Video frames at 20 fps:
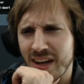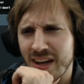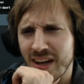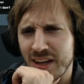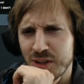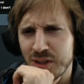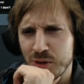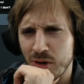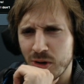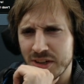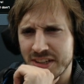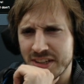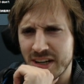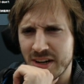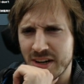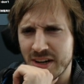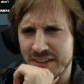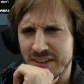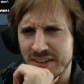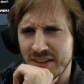and you are
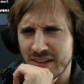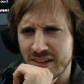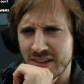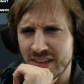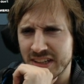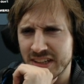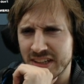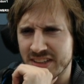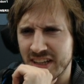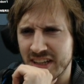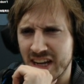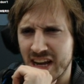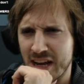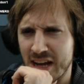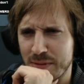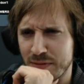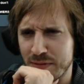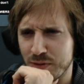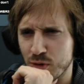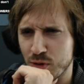there eternally
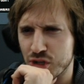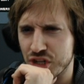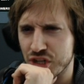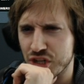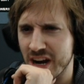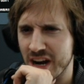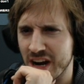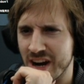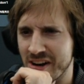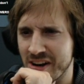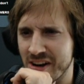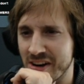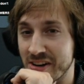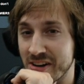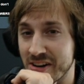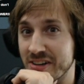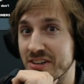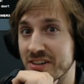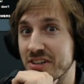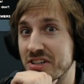damned if you
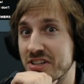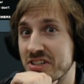share.